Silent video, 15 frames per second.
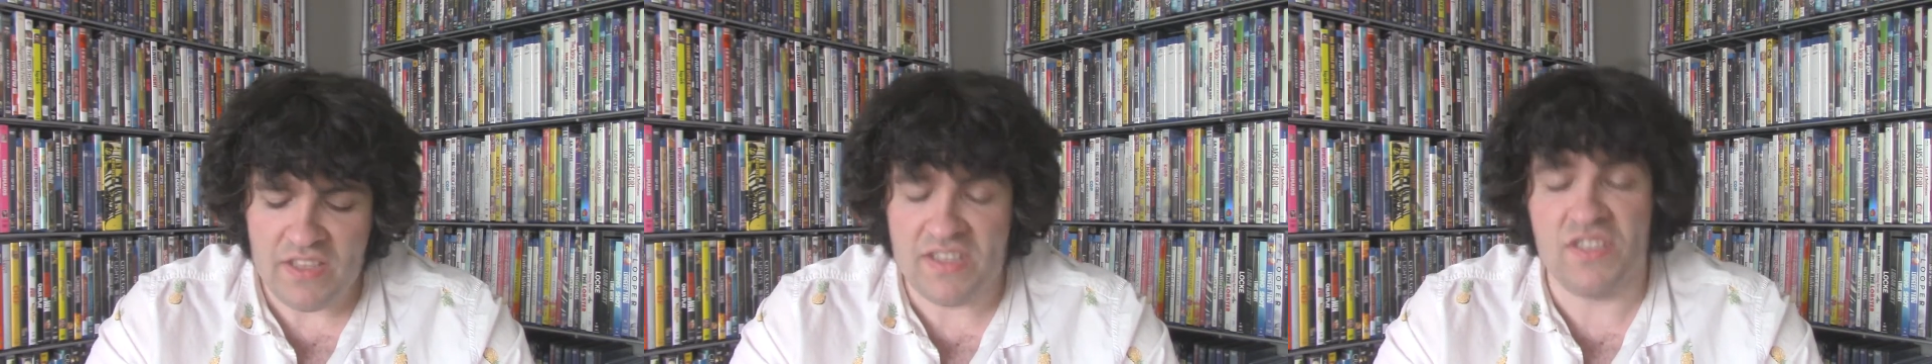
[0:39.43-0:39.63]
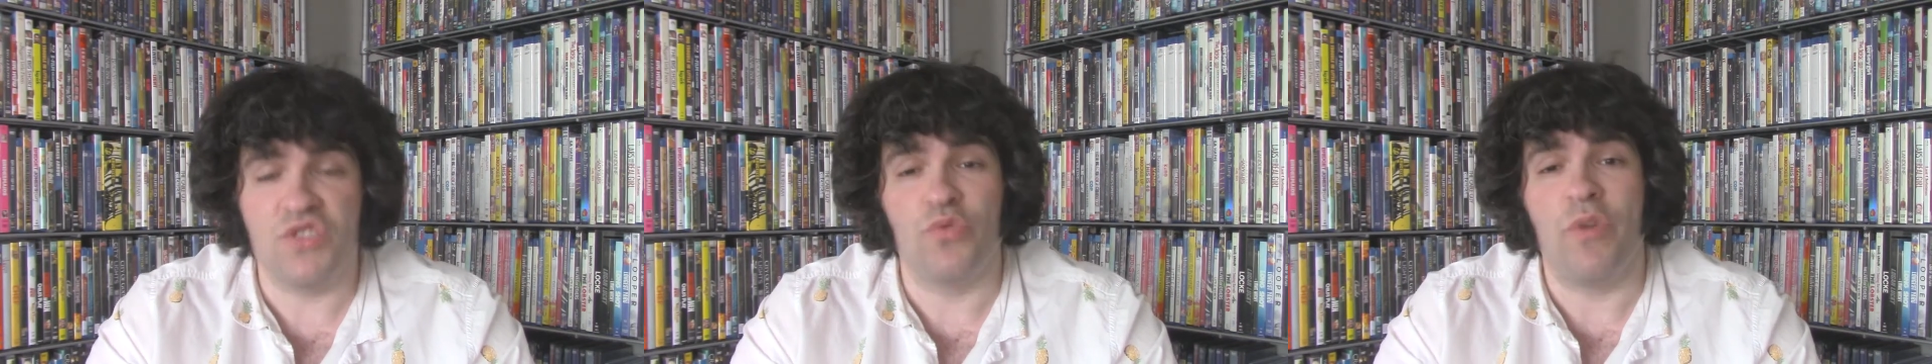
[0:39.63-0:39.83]

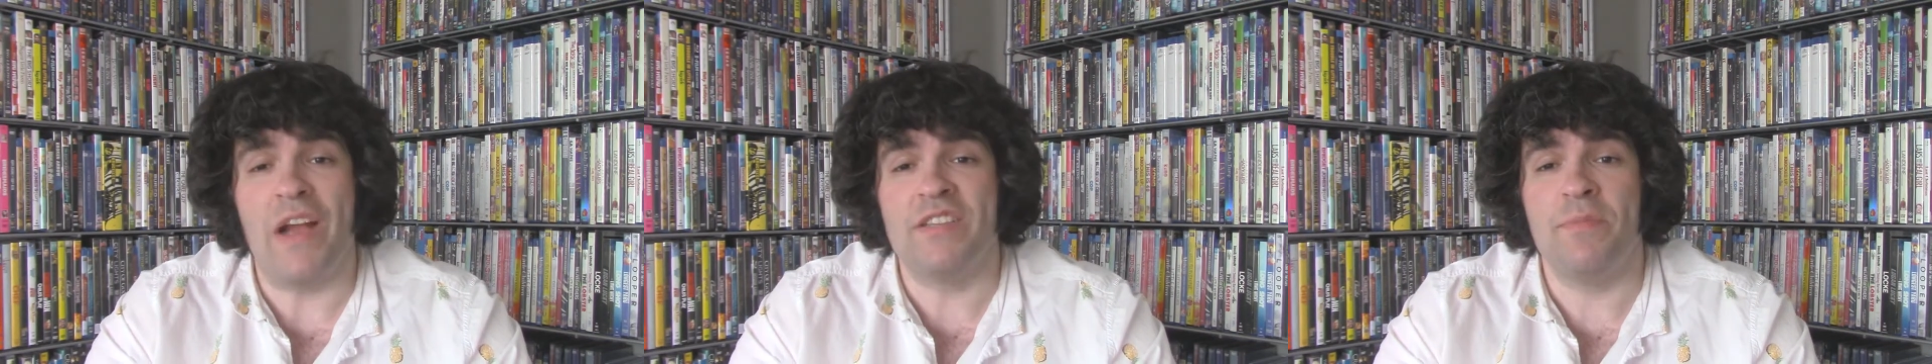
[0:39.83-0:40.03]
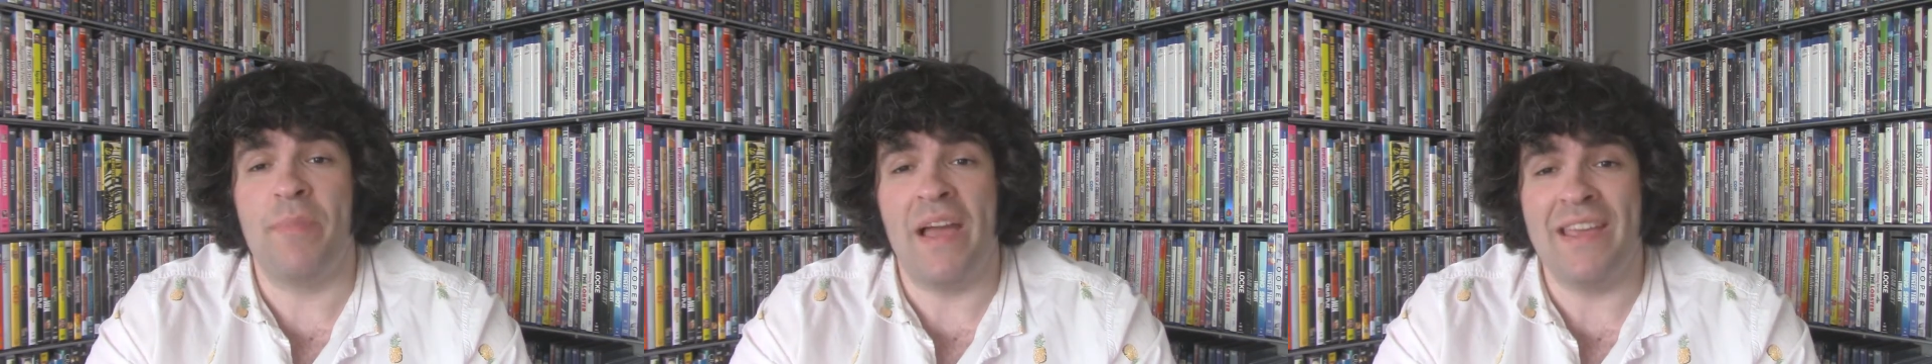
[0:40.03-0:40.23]
This is
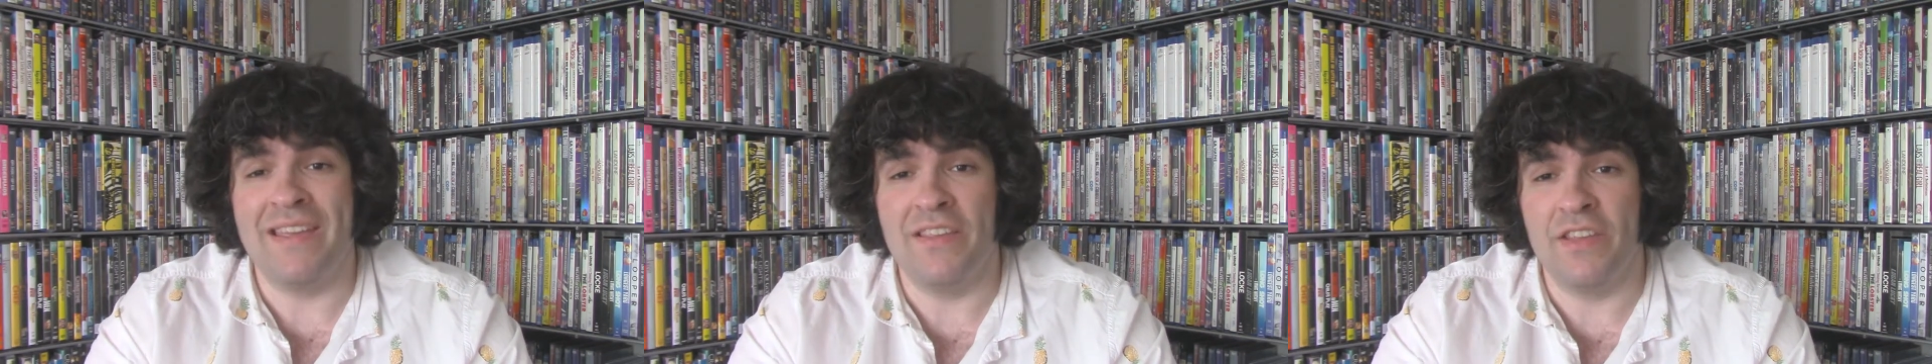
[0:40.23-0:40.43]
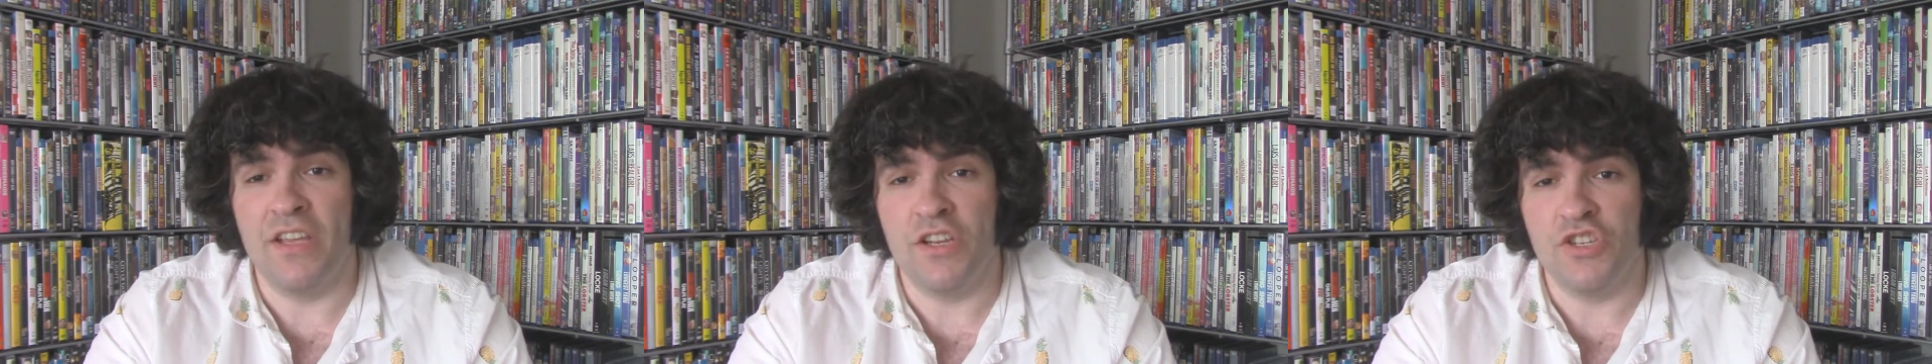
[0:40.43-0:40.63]
directed by
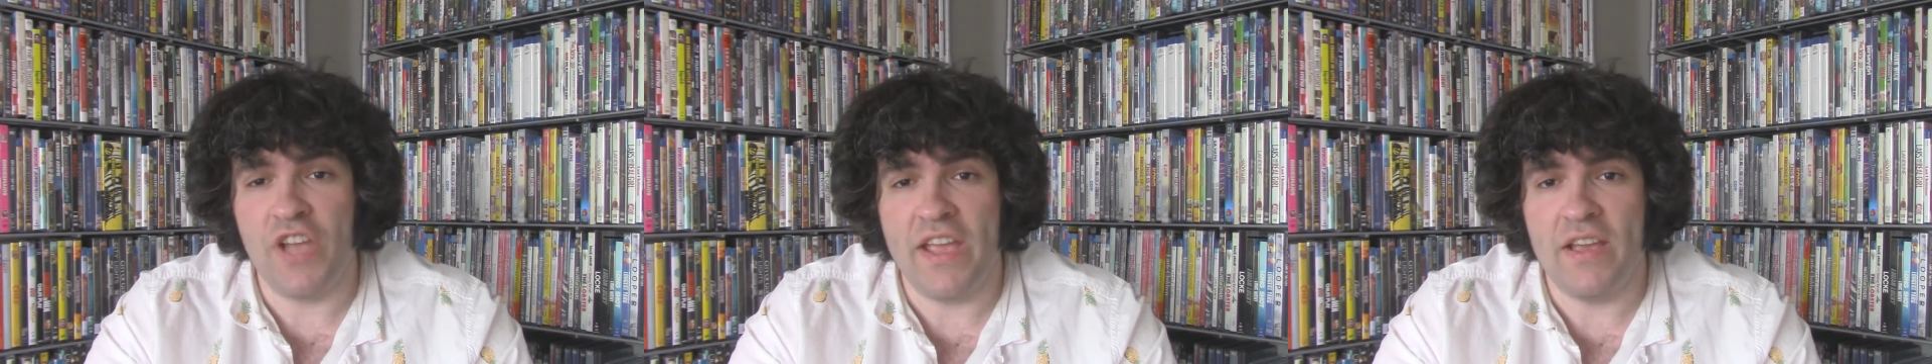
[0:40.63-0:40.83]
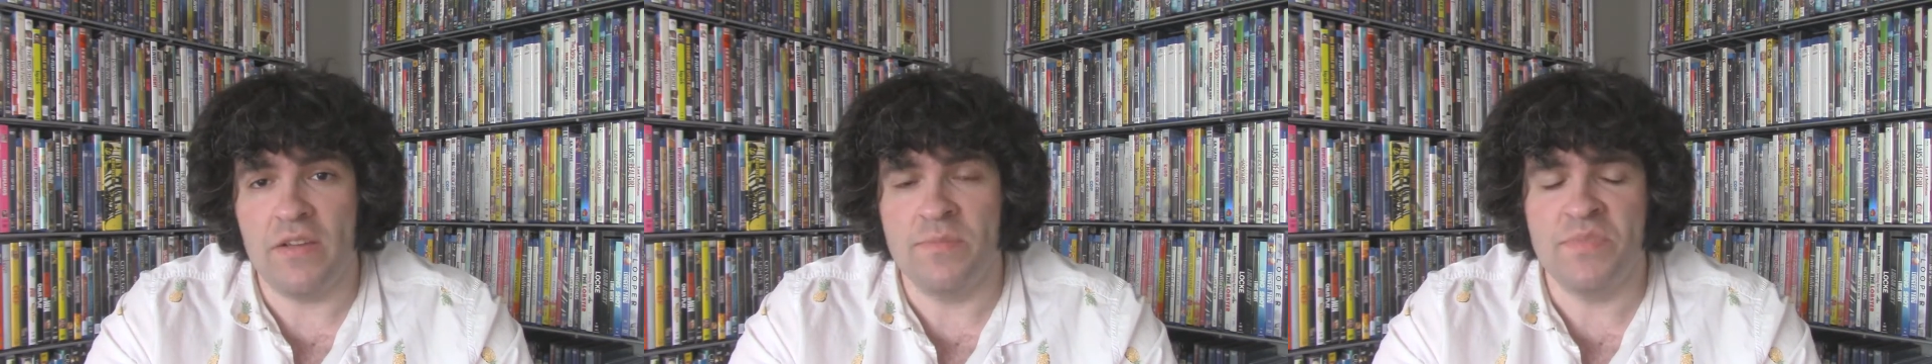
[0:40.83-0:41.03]
Gillian
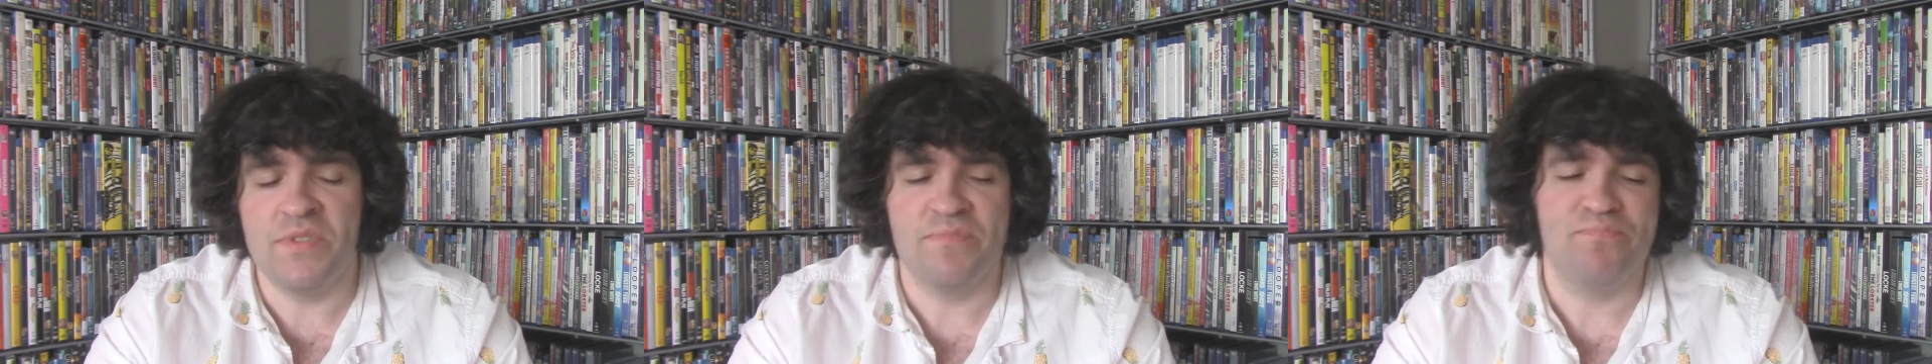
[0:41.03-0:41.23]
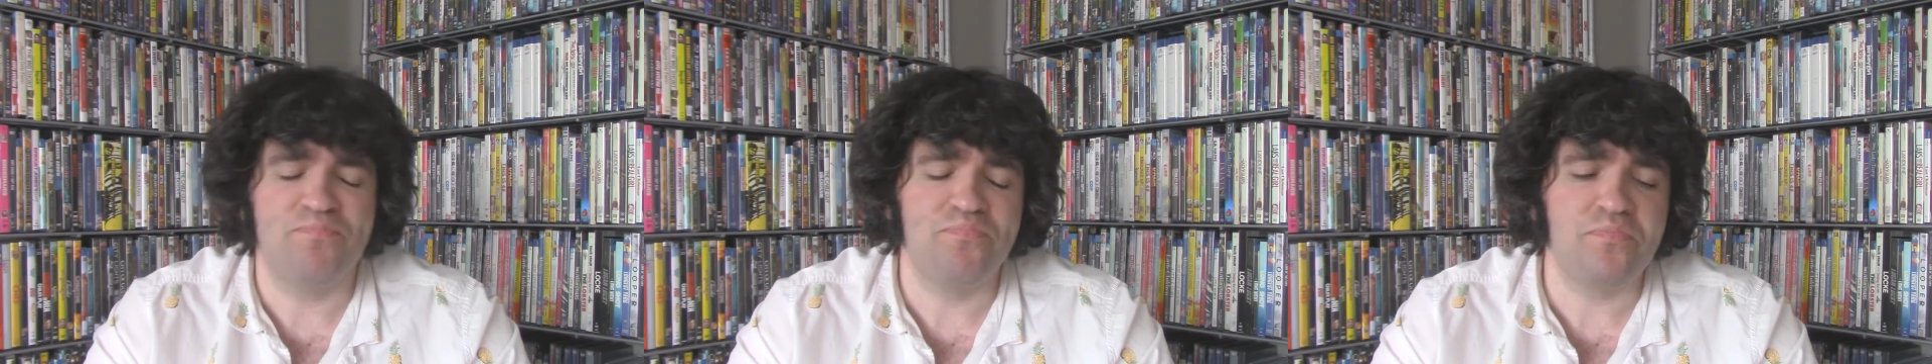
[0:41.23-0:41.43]
Jacobs,